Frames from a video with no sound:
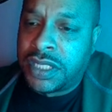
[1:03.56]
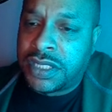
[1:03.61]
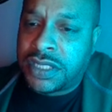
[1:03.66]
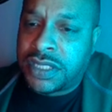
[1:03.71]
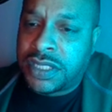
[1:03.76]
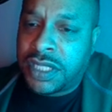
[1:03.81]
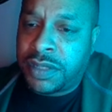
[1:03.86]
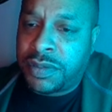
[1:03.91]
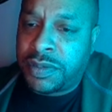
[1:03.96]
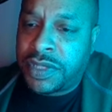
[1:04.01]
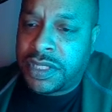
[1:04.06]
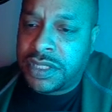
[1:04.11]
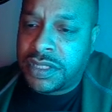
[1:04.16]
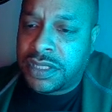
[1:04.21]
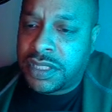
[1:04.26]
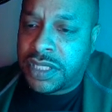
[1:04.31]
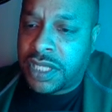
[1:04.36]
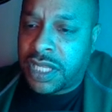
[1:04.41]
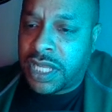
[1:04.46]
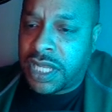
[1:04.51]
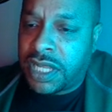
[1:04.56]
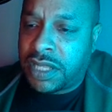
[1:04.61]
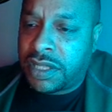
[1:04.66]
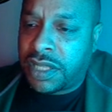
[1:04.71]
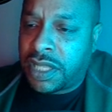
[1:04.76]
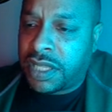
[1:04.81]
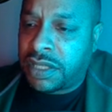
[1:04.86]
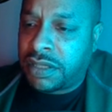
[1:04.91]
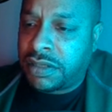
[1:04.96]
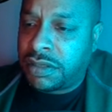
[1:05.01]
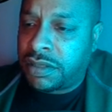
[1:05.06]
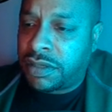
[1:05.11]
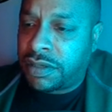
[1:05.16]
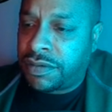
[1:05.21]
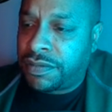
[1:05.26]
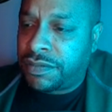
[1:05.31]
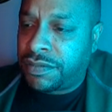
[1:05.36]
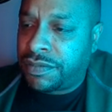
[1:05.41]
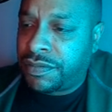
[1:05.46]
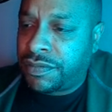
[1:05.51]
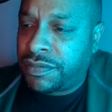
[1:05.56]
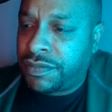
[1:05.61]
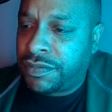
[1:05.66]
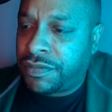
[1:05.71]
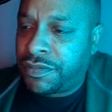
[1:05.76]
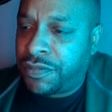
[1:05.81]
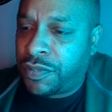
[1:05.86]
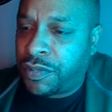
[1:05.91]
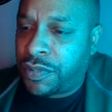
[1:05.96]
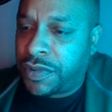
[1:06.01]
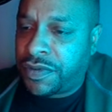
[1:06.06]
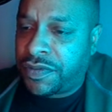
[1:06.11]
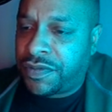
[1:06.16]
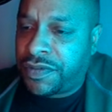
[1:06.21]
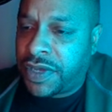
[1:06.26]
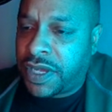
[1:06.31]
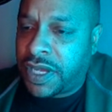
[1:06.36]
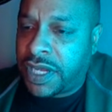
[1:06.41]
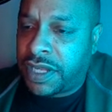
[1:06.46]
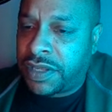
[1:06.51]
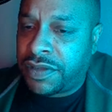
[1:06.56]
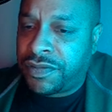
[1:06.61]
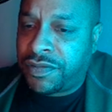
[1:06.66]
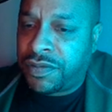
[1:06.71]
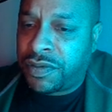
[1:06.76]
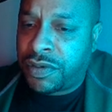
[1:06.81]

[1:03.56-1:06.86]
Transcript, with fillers: summons, and I got like you know four to five